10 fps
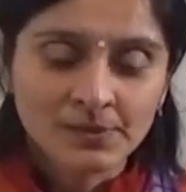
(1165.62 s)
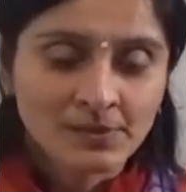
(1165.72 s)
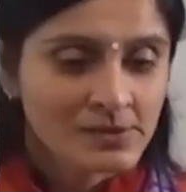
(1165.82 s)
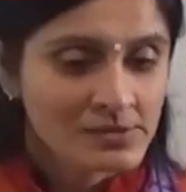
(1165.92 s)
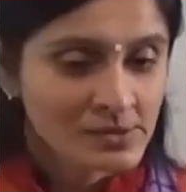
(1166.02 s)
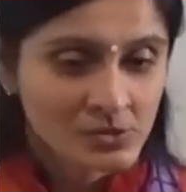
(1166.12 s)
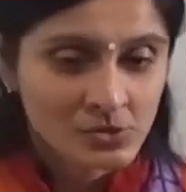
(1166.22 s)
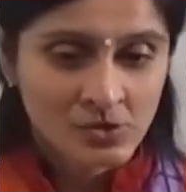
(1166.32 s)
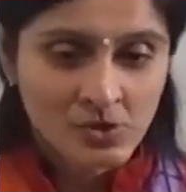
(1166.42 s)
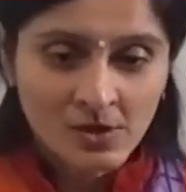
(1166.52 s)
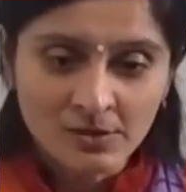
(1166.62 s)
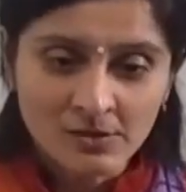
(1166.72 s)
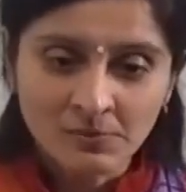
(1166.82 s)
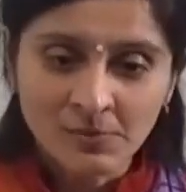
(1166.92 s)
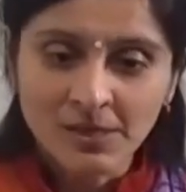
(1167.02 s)
This is not
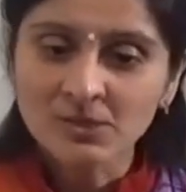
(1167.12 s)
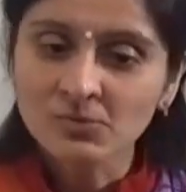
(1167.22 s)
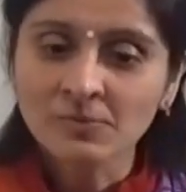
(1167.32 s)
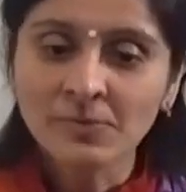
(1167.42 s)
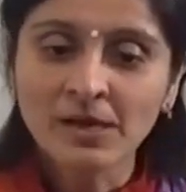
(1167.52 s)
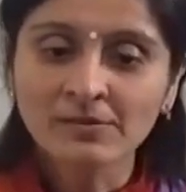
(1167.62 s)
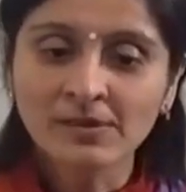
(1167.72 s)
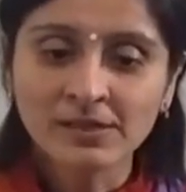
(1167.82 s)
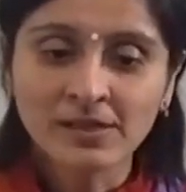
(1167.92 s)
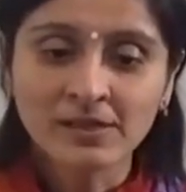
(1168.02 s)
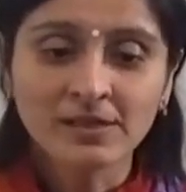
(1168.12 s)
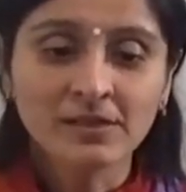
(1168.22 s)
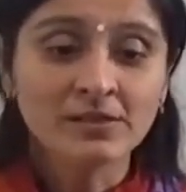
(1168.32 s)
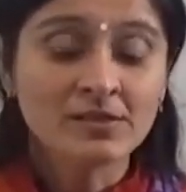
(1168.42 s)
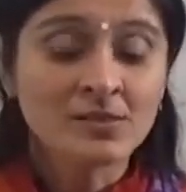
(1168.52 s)
my Swabhava Jnana,
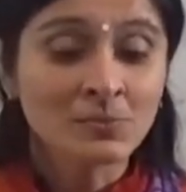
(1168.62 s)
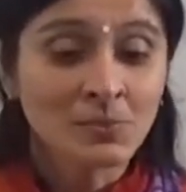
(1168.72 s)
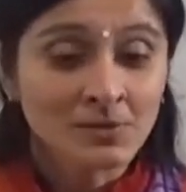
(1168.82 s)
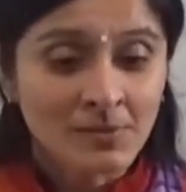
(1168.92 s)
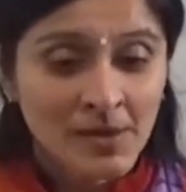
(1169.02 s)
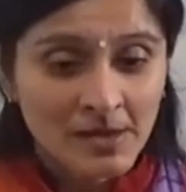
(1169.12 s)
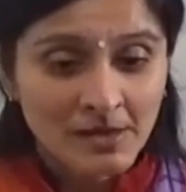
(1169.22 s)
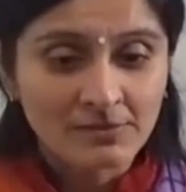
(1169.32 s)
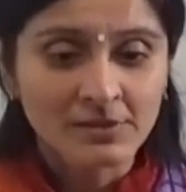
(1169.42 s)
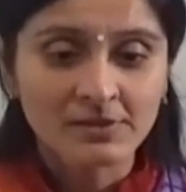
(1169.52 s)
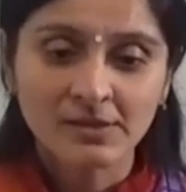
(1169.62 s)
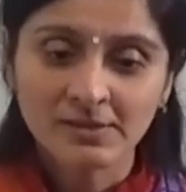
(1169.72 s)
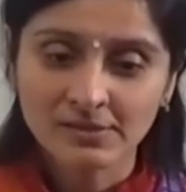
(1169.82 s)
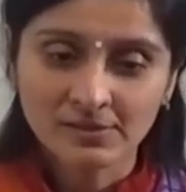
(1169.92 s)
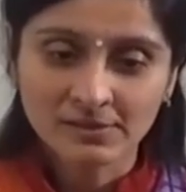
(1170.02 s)
it is Prabhava
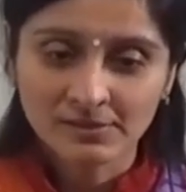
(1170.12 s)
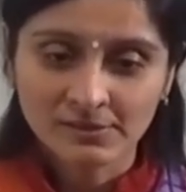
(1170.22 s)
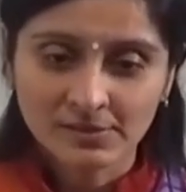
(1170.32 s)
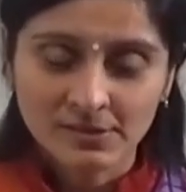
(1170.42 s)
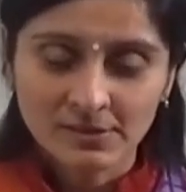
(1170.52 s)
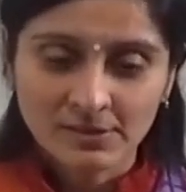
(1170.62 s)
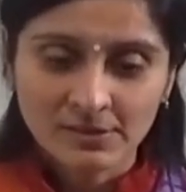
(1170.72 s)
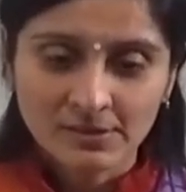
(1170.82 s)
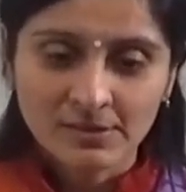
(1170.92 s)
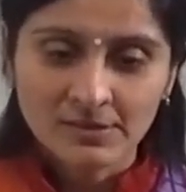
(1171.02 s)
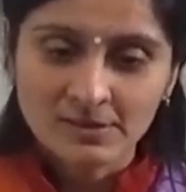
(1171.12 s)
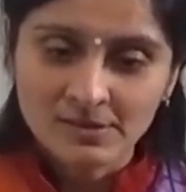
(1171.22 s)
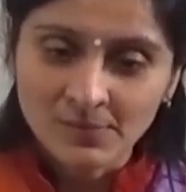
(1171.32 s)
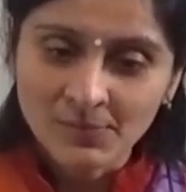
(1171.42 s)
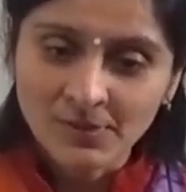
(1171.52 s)
Jnana. It is
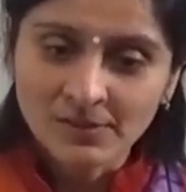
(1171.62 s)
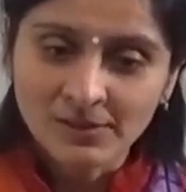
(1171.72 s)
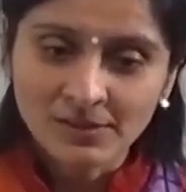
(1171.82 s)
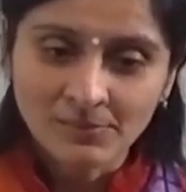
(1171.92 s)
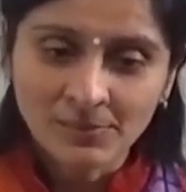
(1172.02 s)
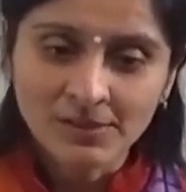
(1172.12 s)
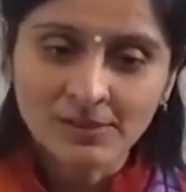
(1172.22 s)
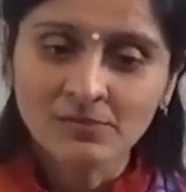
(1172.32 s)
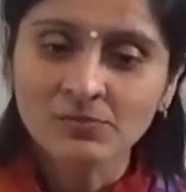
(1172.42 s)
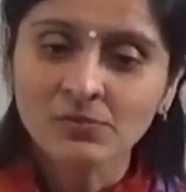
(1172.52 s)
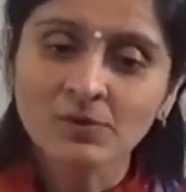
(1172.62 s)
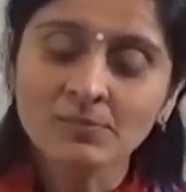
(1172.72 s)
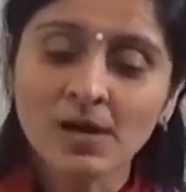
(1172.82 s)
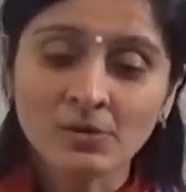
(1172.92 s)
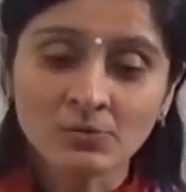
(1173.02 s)
something that I am getting from
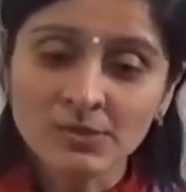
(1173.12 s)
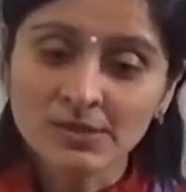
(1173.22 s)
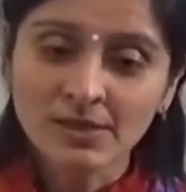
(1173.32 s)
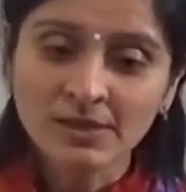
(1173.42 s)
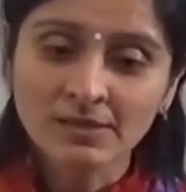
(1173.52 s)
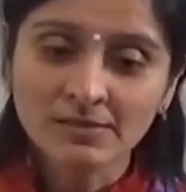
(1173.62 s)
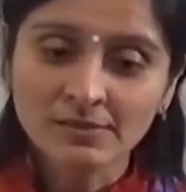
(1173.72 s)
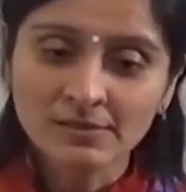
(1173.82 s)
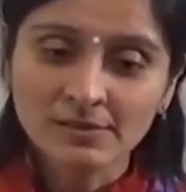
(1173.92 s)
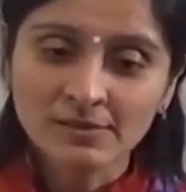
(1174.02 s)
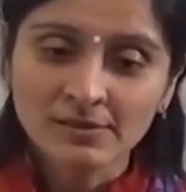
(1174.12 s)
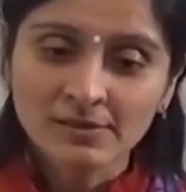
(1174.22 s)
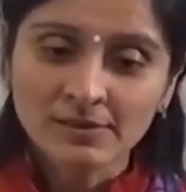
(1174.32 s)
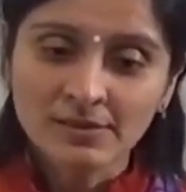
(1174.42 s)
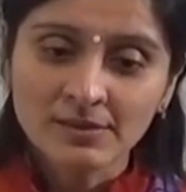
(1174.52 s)
outside.
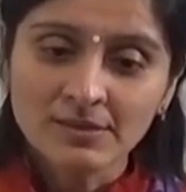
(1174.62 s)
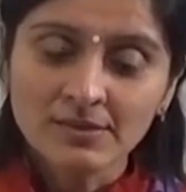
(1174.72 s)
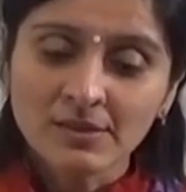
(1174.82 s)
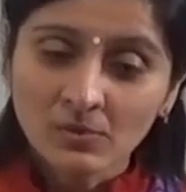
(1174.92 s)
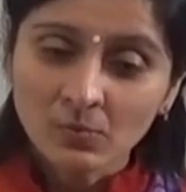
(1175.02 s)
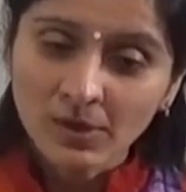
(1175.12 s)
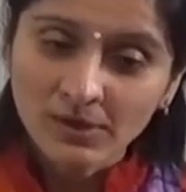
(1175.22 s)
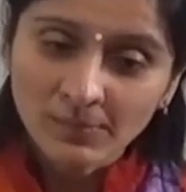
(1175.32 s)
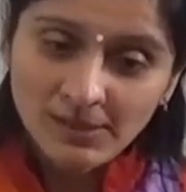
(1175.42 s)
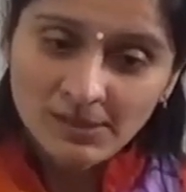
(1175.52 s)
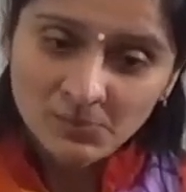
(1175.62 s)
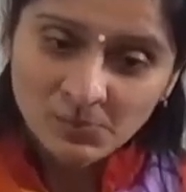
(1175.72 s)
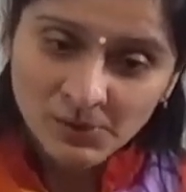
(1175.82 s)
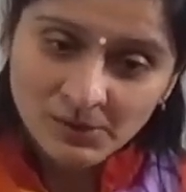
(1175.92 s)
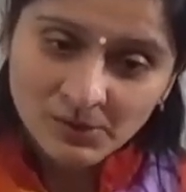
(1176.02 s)
Yes? When my
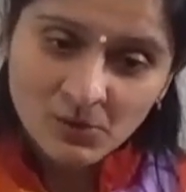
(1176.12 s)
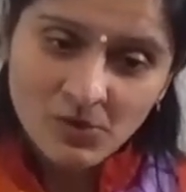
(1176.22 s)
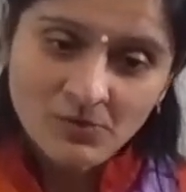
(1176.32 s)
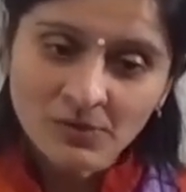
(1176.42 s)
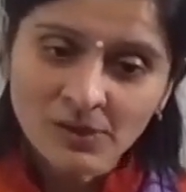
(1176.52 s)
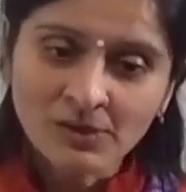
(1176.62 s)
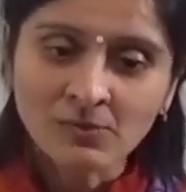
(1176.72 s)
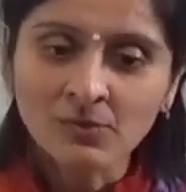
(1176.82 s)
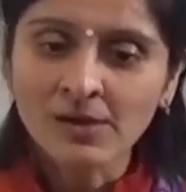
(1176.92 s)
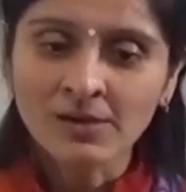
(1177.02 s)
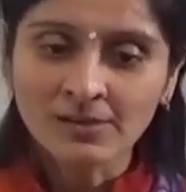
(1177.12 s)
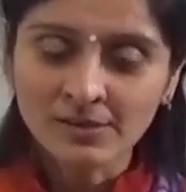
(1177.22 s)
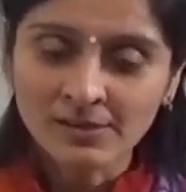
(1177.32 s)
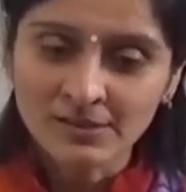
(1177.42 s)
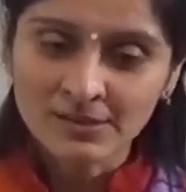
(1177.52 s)
spirit of inquiry
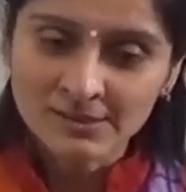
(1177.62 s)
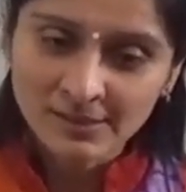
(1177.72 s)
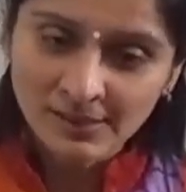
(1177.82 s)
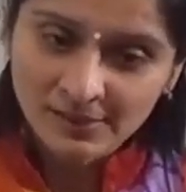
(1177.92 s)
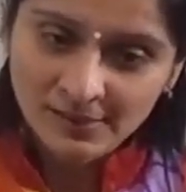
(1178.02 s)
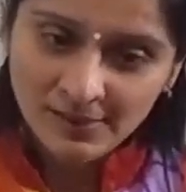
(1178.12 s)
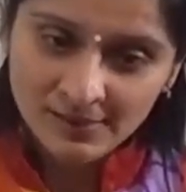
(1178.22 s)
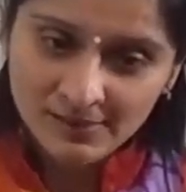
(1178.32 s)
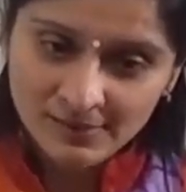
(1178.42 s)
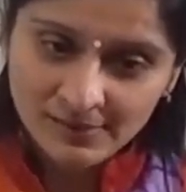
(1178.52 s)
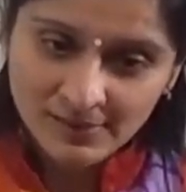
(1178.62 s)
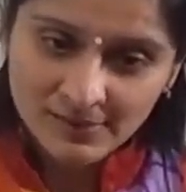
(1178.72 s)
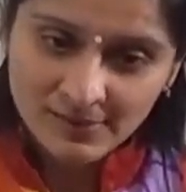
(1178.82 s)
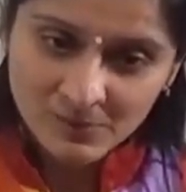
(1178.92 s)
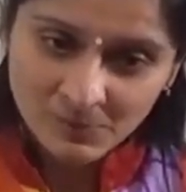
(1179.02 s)
is ignited, that
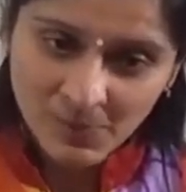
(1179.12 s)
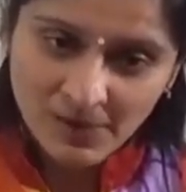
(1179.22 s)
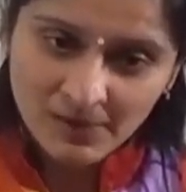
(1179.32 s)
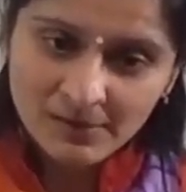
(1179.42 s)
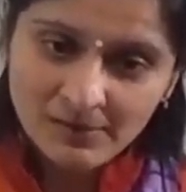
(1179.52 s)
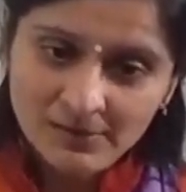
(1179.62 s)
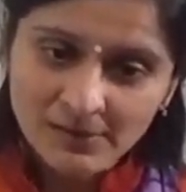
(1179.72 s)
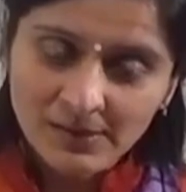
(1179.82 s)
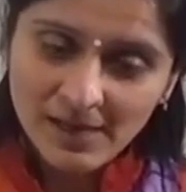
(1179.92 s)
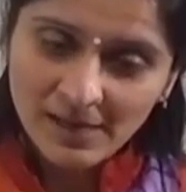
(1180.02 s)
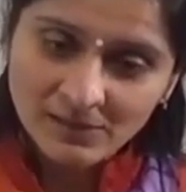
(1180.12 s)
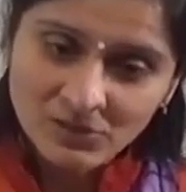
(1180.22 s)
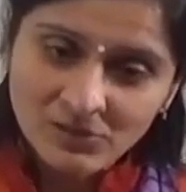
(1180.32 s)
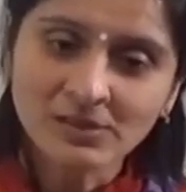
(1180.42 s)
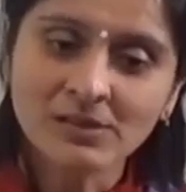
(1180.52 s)
spark
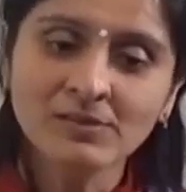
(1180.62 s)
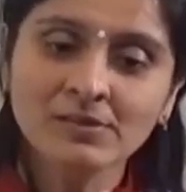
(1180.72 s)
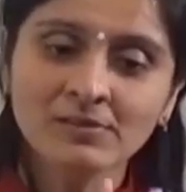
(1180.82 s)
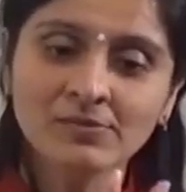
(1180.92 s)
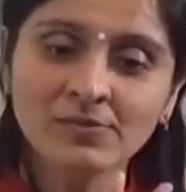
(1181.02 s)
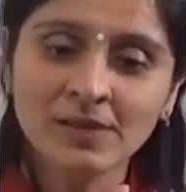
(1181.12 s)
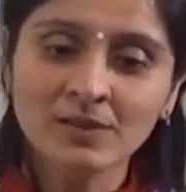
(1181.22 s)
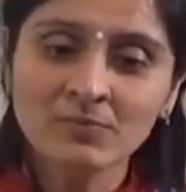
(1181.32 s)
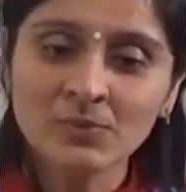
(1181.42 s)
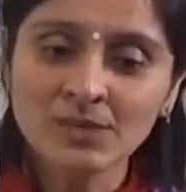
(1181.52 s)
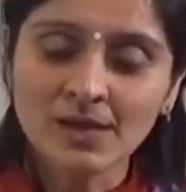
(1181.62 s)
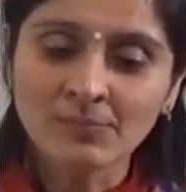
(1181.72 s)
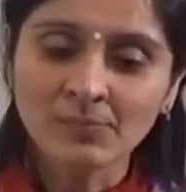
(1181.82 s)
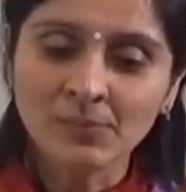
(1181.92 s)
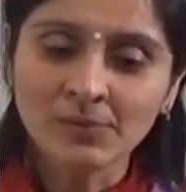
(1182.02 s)
actually flames up.
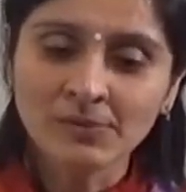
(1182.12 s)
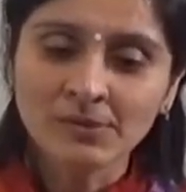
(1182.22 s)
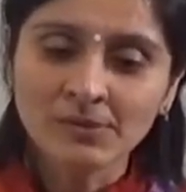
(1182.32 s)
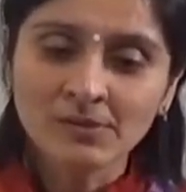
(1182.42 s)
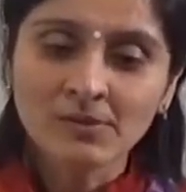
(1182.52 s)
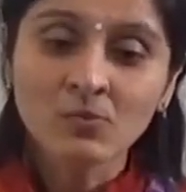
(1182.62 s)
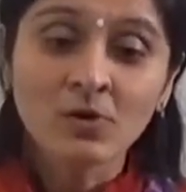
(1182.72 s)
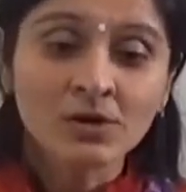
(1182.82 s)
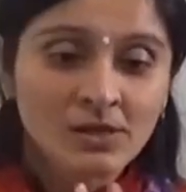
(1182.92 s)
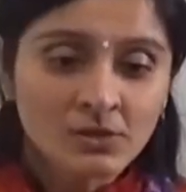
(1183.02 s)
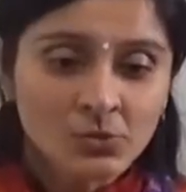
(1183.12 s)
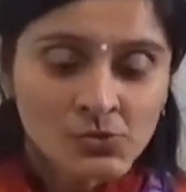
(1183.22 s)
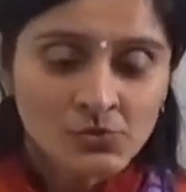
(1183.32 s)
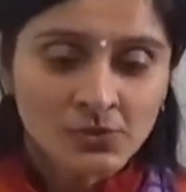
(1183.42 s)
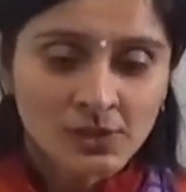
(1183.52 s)
What are those
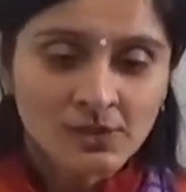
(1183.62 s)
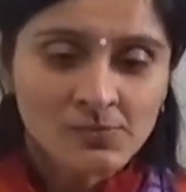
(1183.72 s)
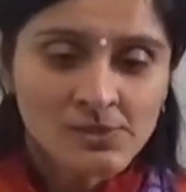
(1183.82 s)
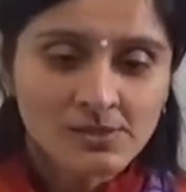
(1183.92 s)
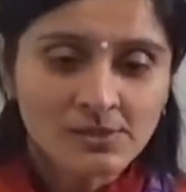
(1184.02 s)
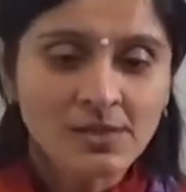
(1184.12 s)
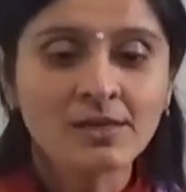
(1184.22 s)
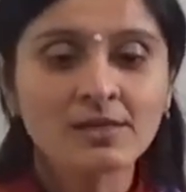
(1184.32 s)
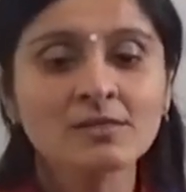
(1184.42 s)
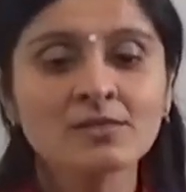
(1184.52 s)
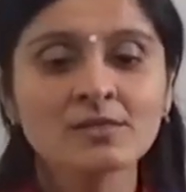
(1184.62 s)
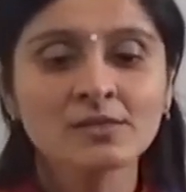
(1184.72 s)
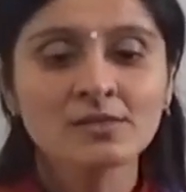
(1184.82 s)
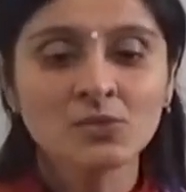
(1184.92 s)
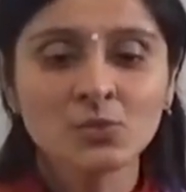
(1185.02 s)
flames? That is
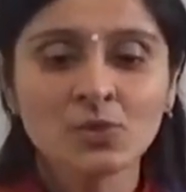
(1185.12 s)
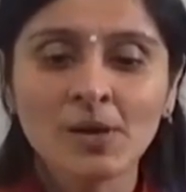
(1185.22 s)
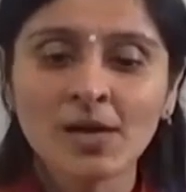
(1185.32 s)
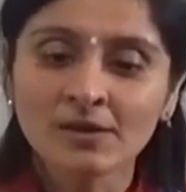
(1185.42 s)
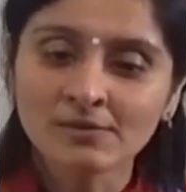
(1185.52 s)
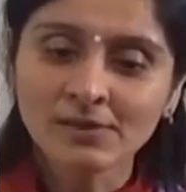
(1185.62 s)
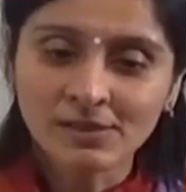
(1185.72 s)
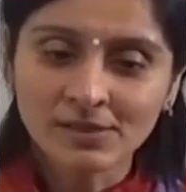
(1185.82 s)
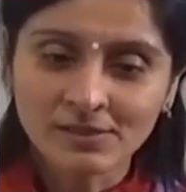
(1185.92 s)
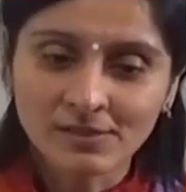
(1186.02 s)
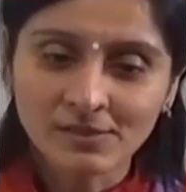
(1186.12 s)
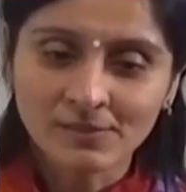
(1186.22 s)
Swabhava Jnana.